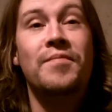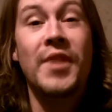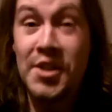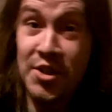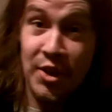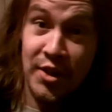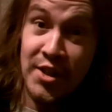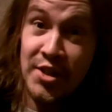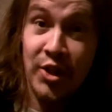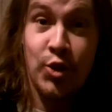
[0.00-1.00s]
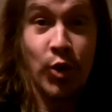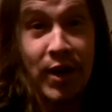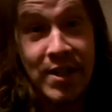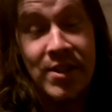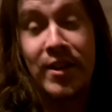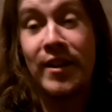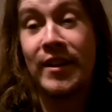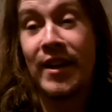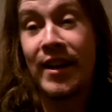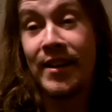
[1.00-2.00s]
this is a great
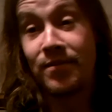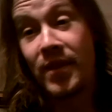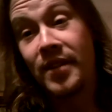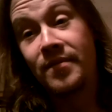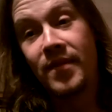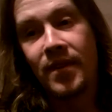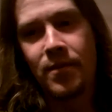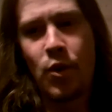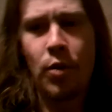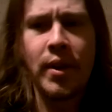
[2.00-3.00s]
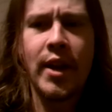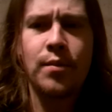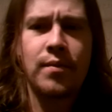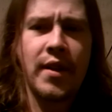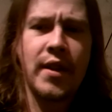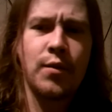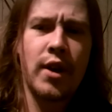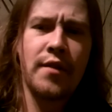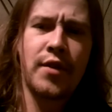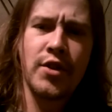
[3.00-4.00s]
song, and normally I think when
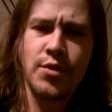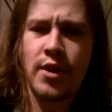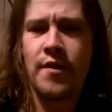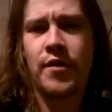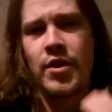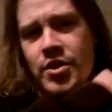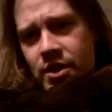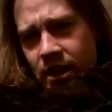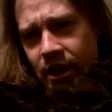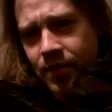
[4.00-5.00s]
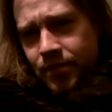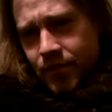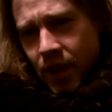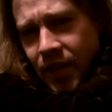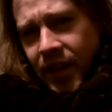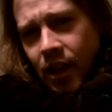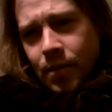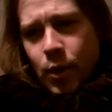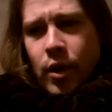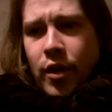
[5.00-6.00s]
I first got the
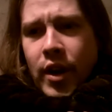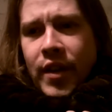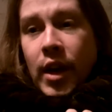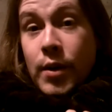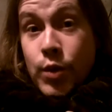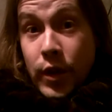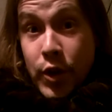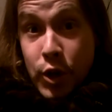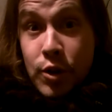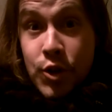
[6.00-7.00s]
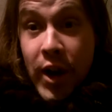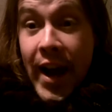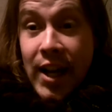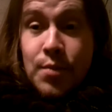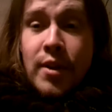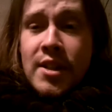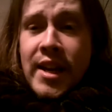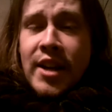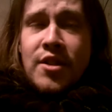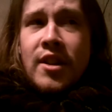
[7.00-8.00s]
album, I would have thought that was one of the new tracks, but it's
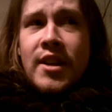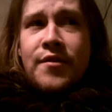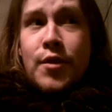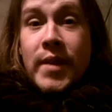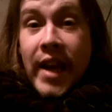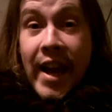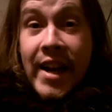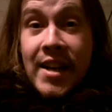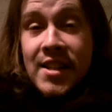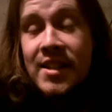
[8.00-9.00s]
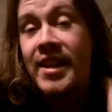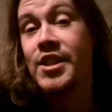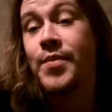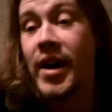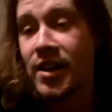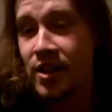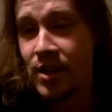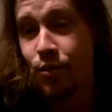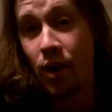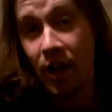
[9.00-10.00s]
actually from the '80s. It dates back to
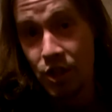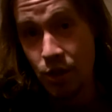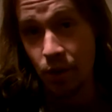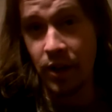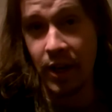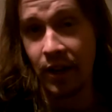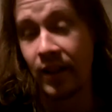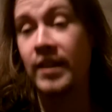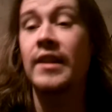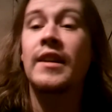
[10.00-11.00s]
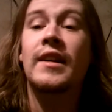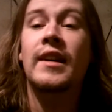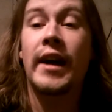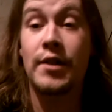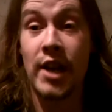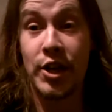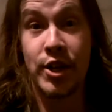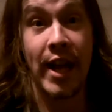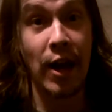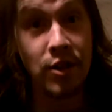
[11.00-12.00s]
the Broadsword era. It was
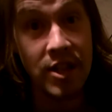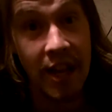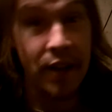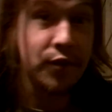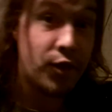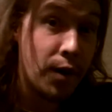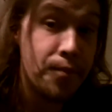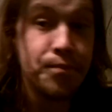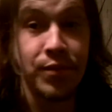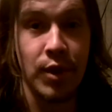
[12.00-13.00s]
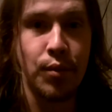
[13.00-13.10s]
actually an outtake from the